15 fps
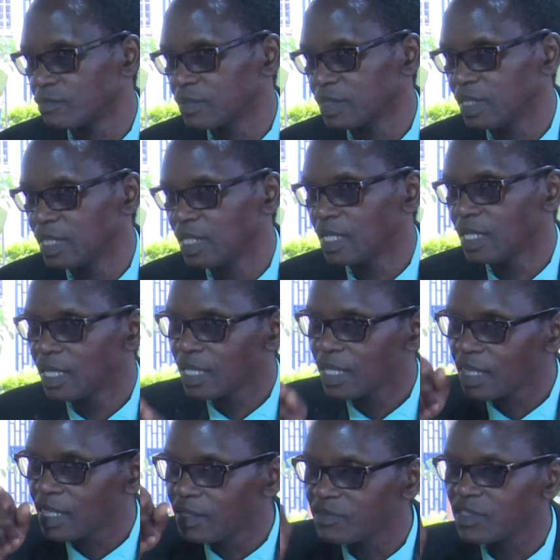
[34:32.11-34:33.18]
Well, the church
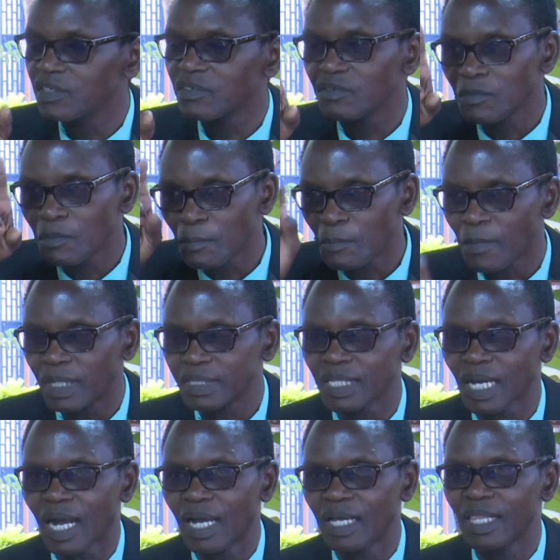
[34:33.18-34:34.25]
itself doesn't
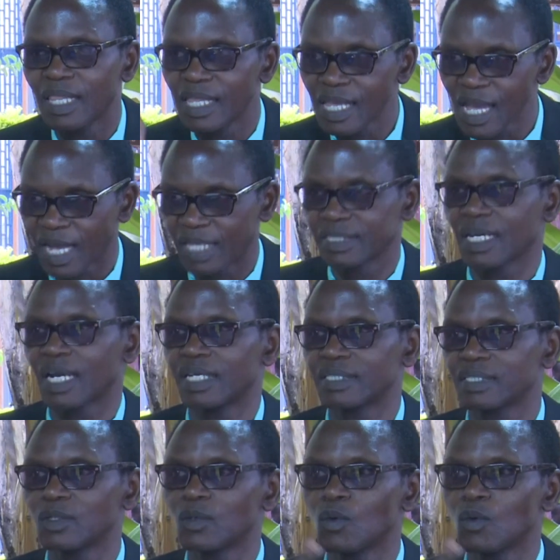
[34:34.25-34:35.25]
understand about the deaf.